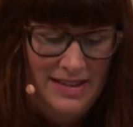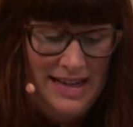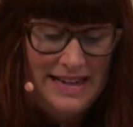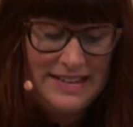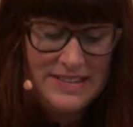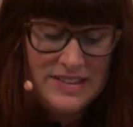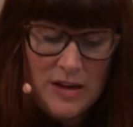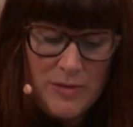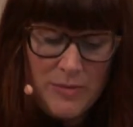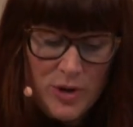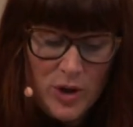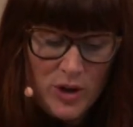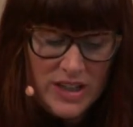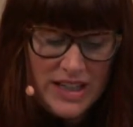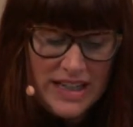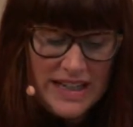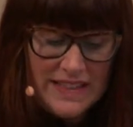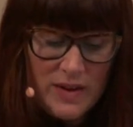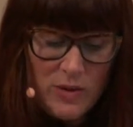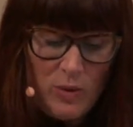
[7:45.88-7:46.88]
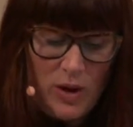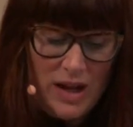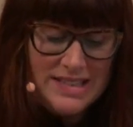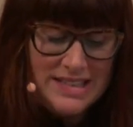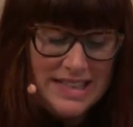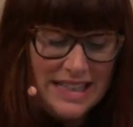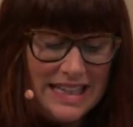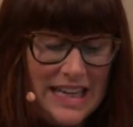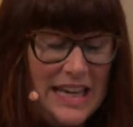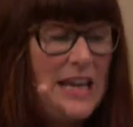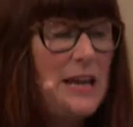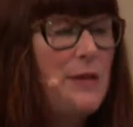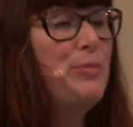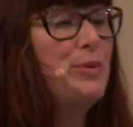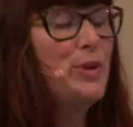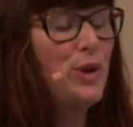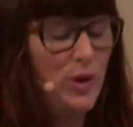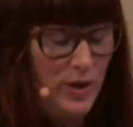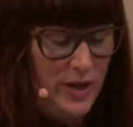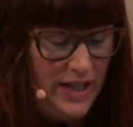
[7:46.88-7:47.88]
It's community that wants to keep
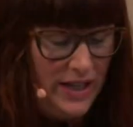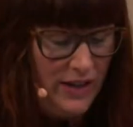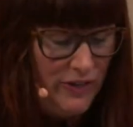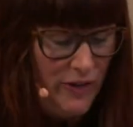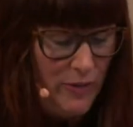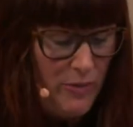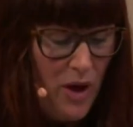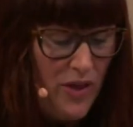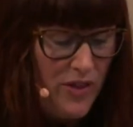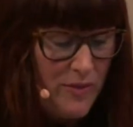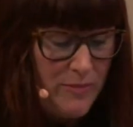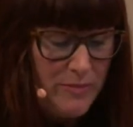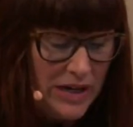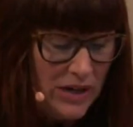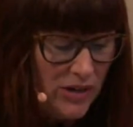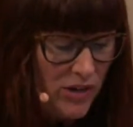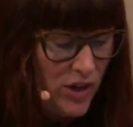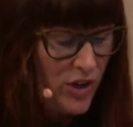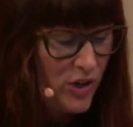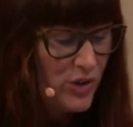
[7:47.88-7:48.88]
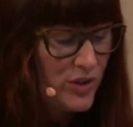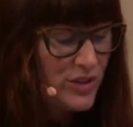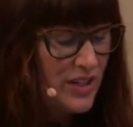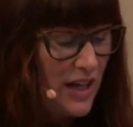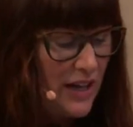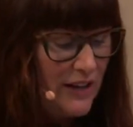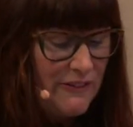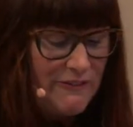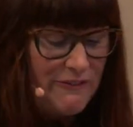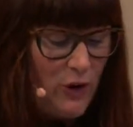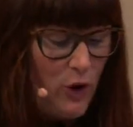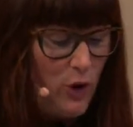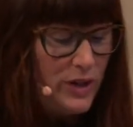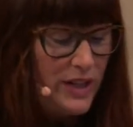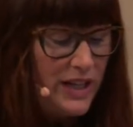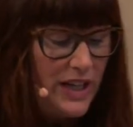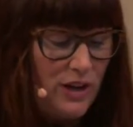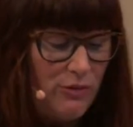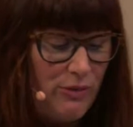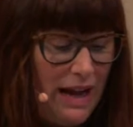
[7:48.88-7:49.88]
learning from all the miracles
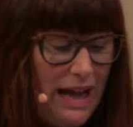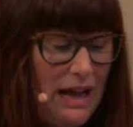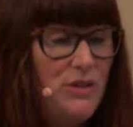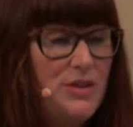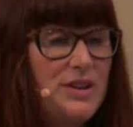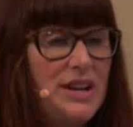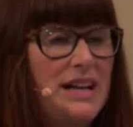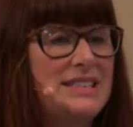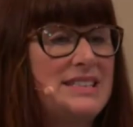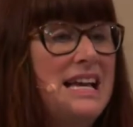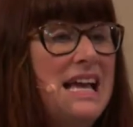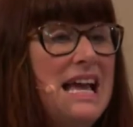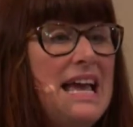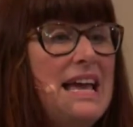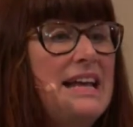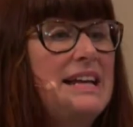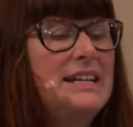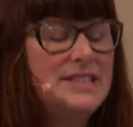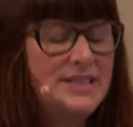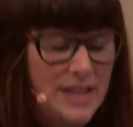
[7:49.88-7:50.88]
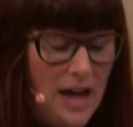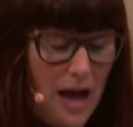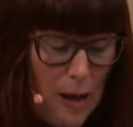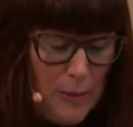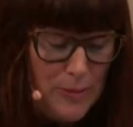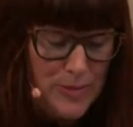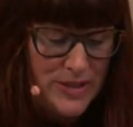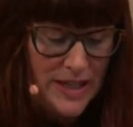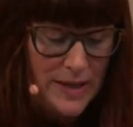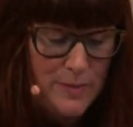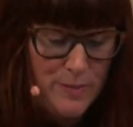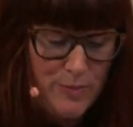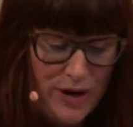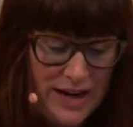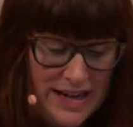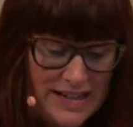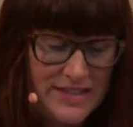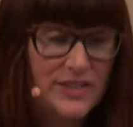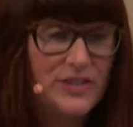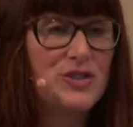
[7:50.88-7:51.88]
unfolding around us. It adopts and
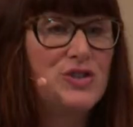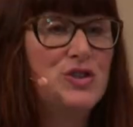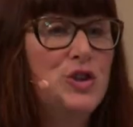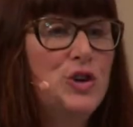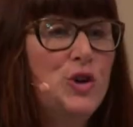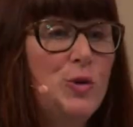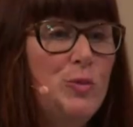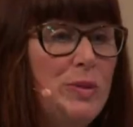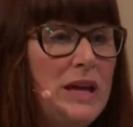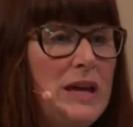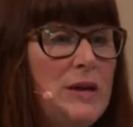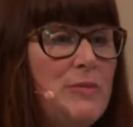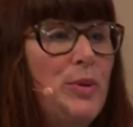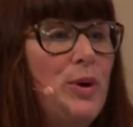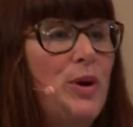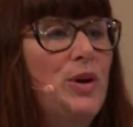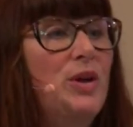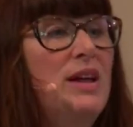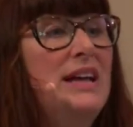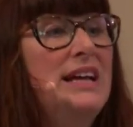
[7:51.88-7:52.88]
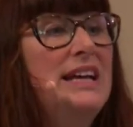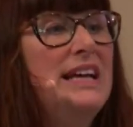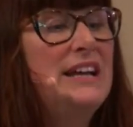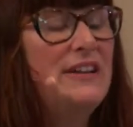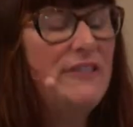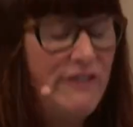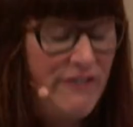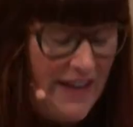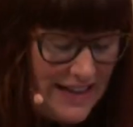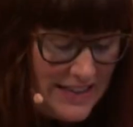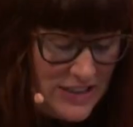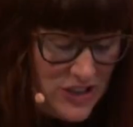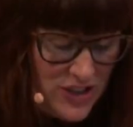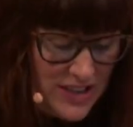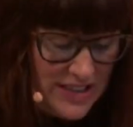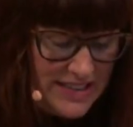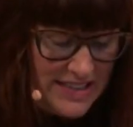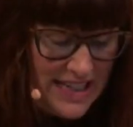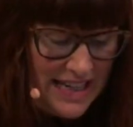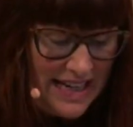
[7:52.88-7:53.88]
embraces new people,
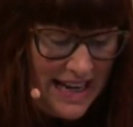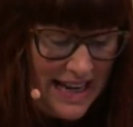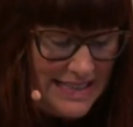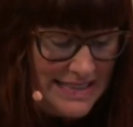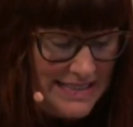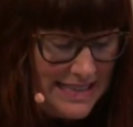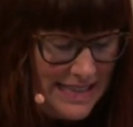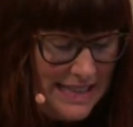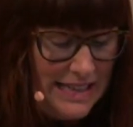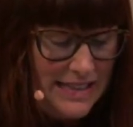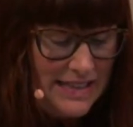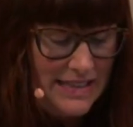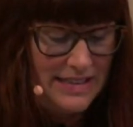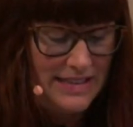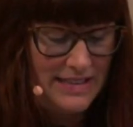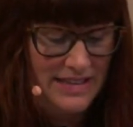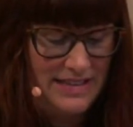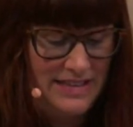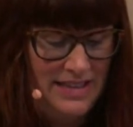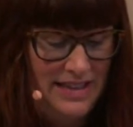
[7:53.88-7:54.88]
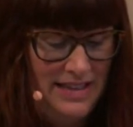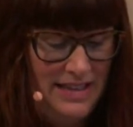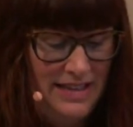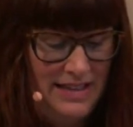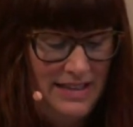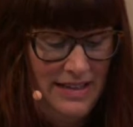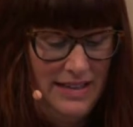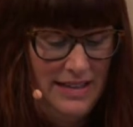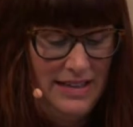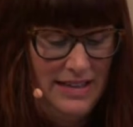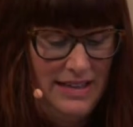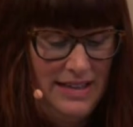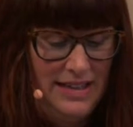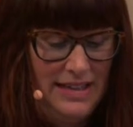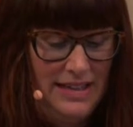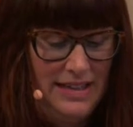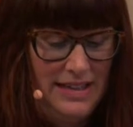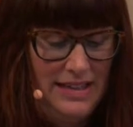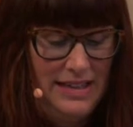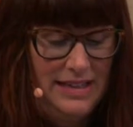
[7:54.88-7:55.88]
inventions, and ideas.
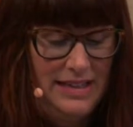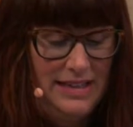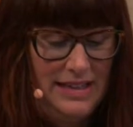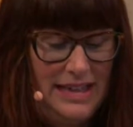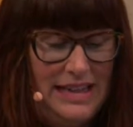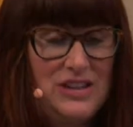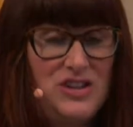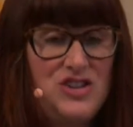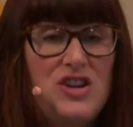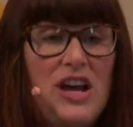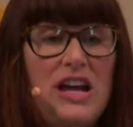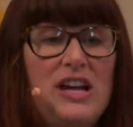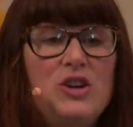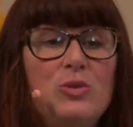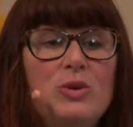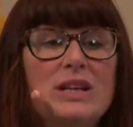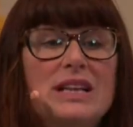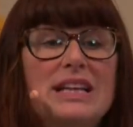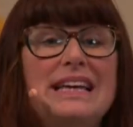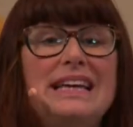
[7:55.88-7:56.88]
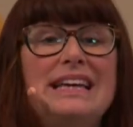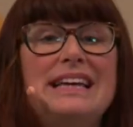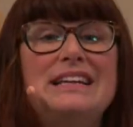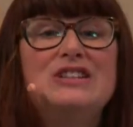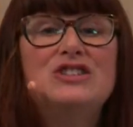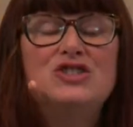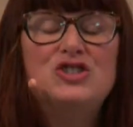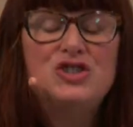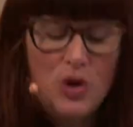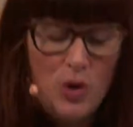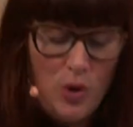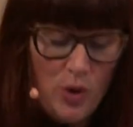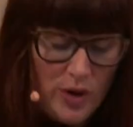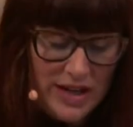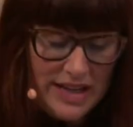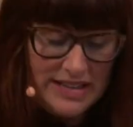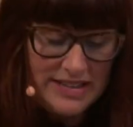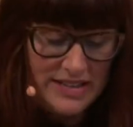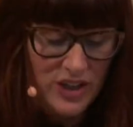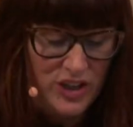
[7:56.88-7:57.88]
It genuinely
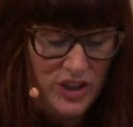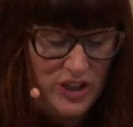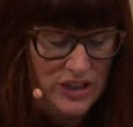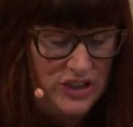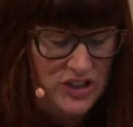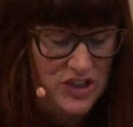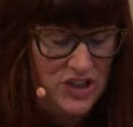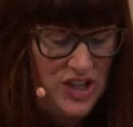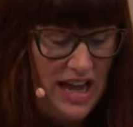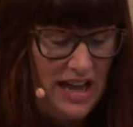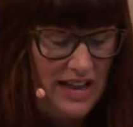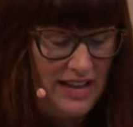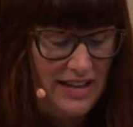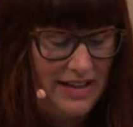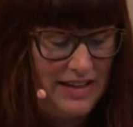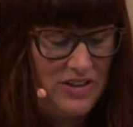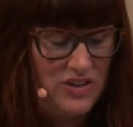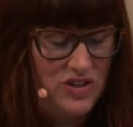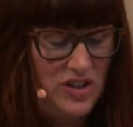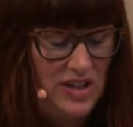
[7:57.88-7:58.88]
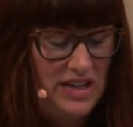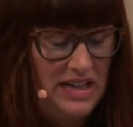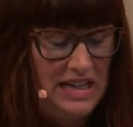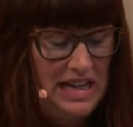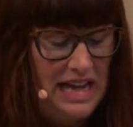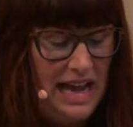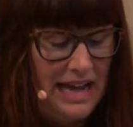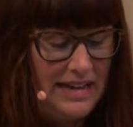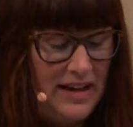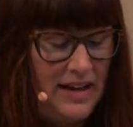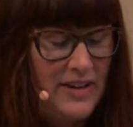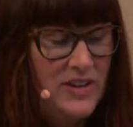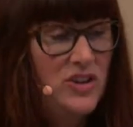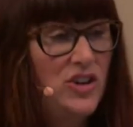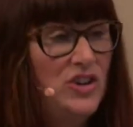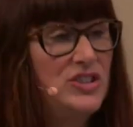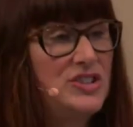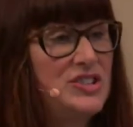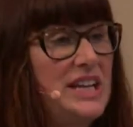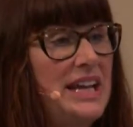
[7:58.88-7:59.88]
enjoys a good challenge and
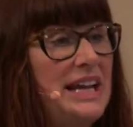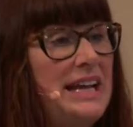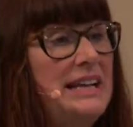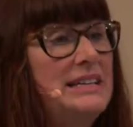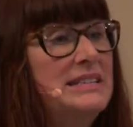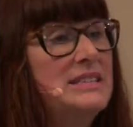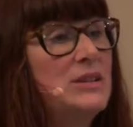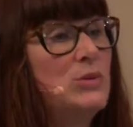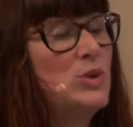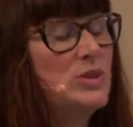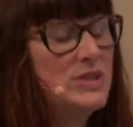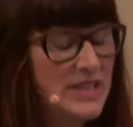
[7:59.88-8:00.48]
understands it will